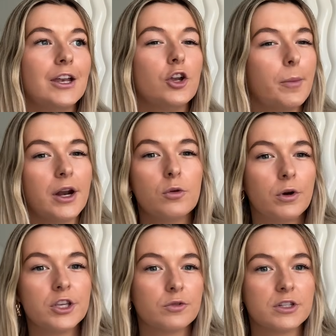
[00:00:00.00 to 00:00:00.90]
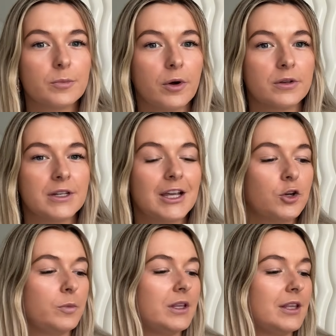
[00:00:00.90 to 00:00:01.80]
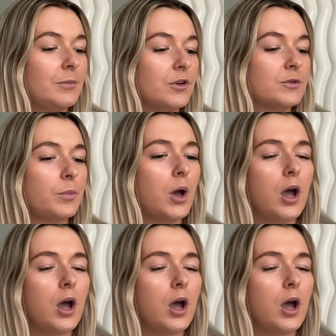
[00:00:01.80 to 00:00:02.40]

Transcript: no matter what you respond, it could be the most